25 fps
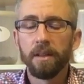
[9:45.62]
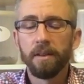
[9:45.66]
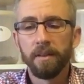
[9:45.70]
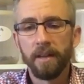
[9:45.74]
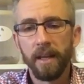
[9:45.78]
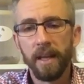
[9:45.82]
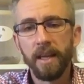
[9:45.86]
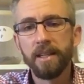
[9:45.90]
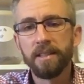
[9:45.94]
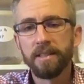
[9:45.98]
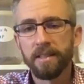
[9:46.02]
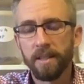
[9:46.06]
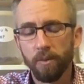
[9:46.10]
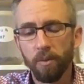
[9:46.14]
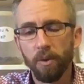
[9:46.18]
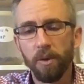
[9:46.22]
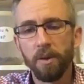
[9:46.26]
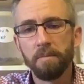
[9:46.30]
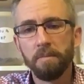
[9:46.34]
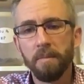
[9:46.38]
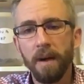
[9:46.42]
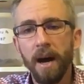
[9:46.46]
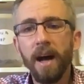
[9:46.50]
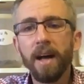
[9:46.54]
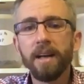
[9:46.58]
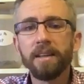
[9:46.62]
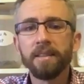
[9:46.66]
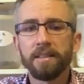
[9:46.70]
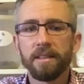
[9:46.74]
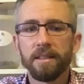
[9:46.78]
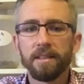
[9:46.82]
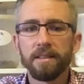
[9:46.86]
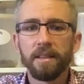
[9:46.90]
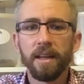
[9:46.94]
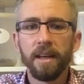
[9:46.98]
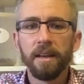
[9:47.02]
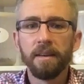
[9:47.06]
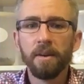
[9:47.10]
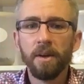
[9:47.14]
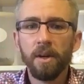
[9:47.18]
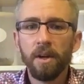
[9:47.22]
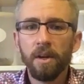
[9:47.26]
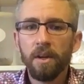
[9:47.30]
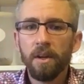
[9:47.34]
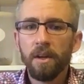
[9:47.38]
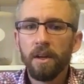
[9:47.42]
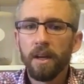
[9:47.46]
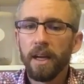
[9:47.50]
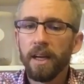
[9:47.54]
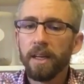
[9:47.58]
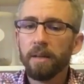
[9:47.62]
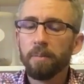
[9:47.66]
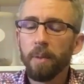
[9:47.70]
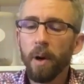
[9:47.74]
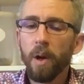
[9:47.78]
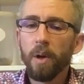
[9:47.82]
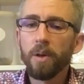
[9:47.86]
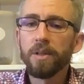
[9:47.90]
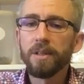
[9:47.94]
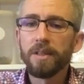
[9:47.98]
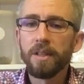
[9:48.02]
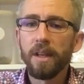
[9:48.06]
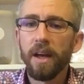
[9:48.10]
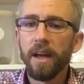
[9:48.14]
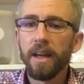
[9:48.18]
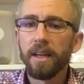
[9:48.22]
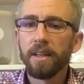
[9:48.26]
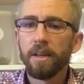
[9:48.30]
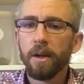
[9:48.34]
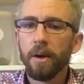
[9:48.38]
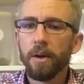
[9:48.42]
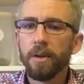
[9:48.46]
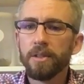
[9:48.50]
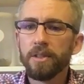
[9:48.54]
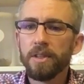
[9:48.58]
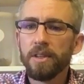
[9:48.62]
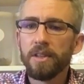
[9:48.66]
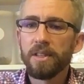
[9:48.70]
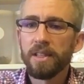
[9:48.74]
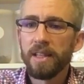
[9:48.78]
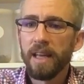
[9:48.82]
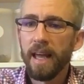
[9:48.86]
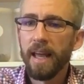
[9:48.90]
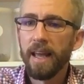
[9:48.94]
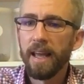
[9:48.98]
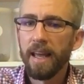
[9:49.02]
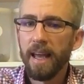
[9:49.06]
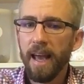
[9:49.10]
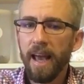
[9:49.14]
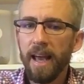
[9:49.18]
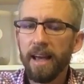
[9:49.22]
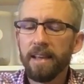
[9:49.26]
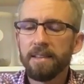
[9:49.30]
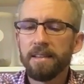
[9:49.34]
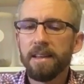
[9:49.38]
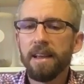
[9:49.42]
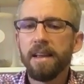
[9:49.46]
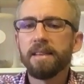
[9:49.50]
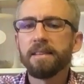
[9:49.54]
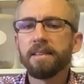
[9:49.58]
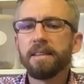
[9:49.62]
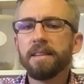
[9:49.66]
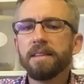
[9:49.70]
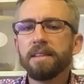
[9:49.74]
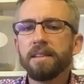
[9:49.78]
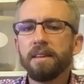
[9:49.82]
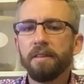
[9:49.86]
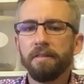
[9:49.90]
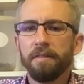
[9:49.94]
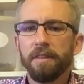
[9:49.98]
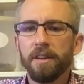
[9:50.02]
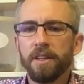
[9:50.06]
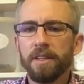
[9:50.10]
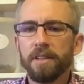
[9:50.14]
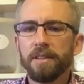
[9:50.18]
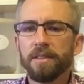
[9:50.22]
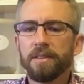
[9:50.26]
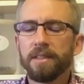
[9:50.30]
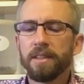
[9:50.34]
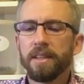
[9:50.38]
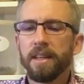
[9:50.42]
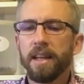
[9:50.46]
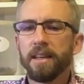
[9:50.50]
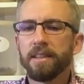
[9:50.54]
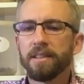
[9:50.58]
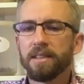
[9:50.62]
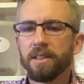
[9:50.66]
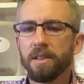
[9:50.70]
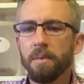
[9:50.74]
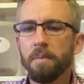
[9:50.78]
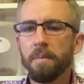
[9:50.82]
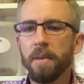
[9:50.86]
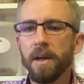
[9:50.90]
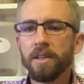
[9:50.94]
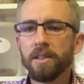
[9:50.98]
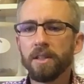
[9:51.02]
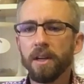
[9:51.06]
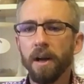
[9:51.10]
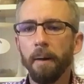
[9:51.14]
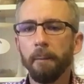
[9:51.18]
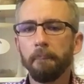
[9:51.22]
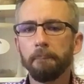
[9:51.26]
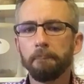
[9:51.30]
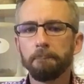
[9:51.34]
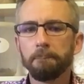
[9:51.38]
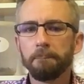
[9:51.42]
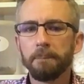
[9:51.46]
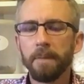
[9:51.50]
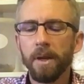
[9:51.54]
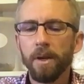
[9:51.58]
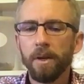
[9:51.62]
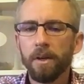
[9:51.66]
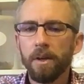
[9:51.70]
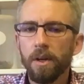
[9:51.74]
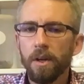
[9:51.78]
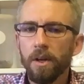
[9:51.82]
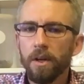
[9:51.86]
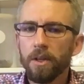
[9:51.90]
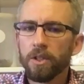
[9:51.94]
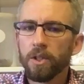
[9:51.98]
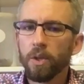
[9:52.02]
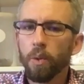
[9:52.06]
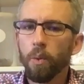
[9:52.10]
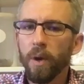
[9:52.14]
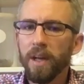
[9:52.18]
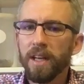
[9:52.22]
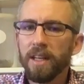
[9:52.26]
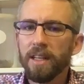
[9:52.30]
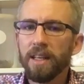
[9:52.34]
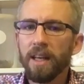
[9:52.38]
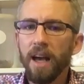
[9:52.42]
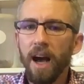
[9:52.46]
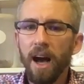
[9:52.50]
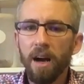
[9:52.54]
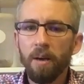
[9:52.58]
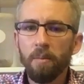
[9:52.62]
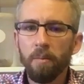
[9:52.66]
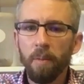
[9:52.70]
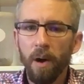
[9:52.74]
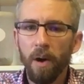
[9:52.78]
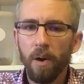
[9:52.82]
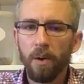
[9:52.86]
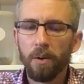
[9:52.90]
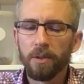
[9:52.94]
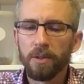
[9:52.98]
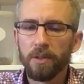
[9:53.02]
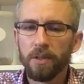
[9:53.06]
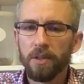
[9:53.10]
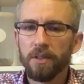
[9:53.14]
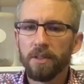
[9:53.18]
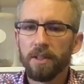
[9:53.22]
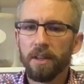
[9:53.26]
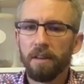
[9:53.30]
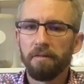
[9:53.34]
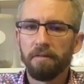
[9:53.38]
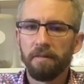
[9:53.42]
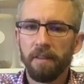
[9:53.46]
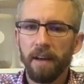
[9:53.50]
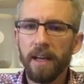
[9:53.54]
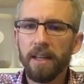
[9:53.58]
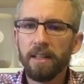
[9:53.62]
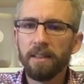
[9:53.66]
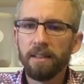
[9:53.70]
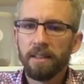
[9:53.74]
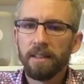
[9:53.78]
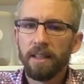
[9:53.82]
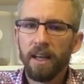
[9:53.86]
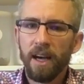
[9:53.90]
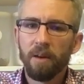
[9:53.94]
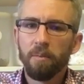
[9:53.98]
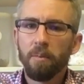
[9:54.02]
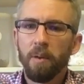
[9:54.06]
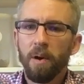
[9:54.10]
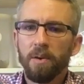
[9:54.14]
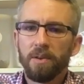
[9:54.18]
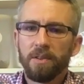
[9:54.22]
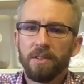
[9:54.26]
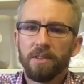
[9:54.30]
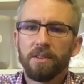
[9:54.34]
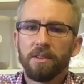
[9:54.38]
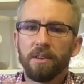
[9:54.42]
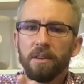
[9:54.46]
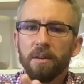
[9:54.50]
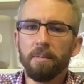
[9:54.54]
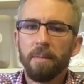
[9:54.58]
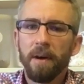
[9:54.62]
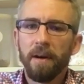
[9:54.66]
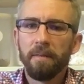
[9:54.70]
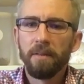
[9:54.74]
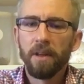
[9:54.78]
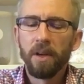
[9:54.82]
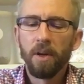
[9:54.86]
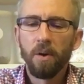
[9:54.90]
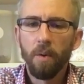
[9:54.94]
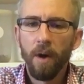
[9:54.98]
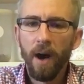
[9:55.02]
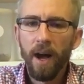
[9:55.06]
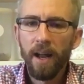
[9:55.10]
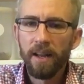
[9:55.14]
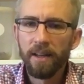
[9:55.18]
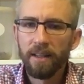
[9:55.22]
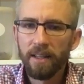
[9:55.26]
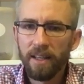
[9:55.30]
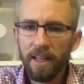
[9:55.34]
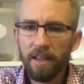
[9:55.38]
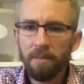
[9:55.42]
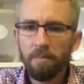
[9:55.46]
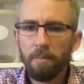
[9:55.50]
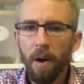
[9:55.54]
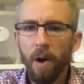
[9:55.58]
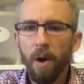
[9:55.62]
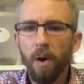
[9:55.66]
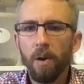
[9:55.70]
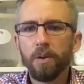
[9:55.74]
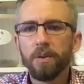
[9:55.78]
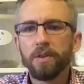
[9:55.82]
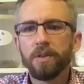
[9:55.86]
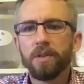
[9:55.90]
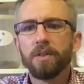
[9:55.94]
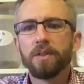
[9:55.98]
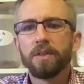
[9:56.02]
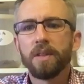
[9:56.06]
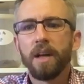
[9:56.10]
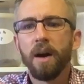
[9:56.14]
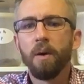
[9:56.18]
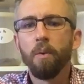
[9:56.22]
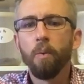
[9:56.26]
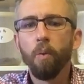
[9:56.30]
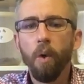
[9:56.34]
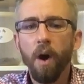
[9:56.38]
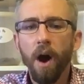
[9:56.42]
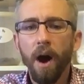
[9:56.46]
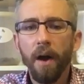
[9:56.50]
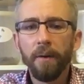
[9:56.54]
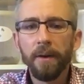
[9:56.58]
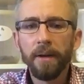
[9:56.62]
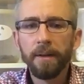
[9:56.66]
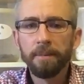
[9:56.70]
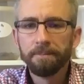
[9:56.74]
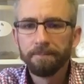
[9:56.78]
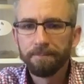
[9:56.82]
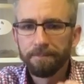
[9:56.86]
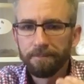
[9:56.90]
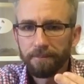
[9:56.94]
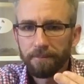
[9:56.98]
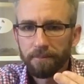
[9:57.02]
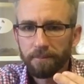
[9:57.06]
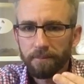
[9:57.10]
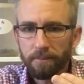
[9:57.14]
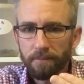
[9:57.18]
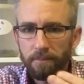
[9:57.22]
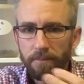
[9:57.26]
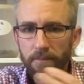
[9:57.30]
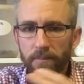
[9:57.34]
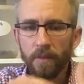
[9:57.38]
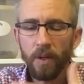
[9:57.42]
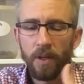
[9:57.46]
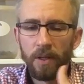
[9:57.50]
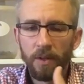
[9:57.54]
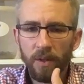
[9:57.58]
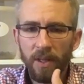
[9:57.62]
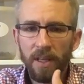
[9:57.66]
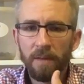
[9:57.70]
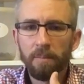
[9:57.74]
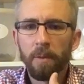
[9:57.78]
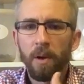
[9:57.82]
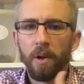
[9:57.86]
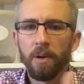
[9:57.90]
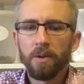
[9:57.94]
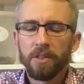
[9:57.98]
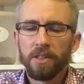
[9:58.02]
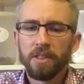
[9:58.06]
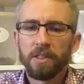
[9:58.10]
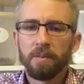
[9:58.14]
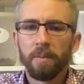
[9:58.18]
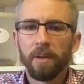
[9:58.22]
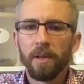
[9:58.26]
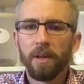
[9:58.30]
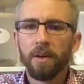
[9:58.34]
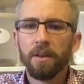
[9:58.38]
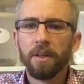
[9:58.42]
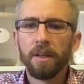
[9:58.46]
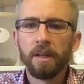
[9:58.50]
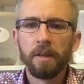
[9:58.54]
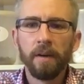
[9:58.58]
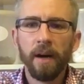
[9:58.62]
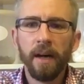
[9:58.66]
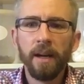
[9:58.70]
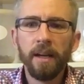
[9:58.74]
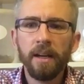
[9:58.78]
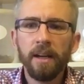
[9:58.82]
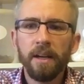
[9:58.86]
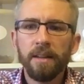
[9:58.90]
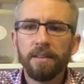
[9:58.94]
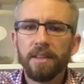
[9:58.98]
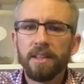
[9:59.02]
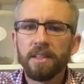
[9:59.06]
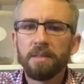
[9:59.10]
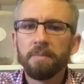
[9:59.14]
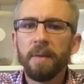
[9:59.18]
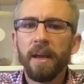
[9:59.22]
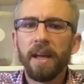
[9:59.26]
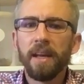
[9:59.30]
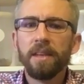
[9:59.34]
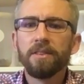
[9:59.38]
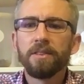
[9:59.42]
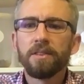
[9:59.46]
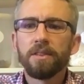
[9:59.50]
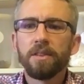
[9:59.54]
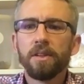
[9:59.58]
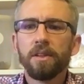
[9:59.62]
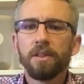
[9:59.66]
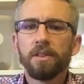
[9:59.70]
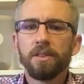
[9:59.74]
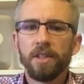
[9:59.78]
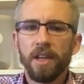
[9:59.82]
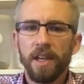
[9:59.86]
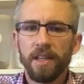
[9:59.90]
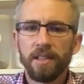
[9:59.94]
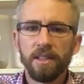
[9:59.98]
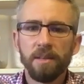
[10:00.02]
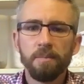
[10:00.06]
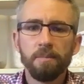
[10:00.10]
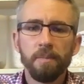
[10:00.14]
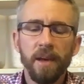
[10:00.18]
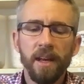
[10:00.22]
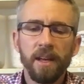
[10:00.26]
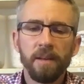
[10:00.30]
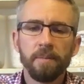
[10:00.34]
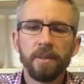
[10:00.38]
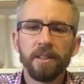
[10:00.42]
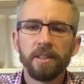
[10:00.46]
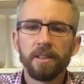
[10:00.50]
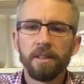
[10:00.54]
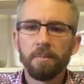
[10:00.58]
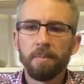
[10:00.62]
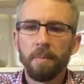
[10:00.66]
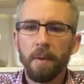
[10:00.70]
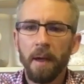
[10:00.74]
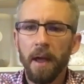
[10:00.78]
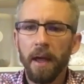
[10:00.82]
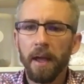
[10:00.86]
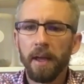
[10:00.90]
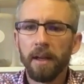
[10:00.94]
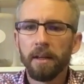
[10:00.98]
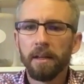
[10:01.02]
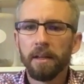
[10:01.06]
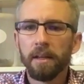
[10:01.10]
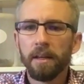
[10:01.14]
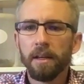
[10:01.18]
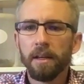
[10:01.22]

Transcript: he said, the master said, in pulse diagnosis, take excess and deficiency as the measure. So when yang pulses are faint, yang pulses are above the guan, and yin pulses are wiry, the yin pulses below the guan, this means chest impediment and pain.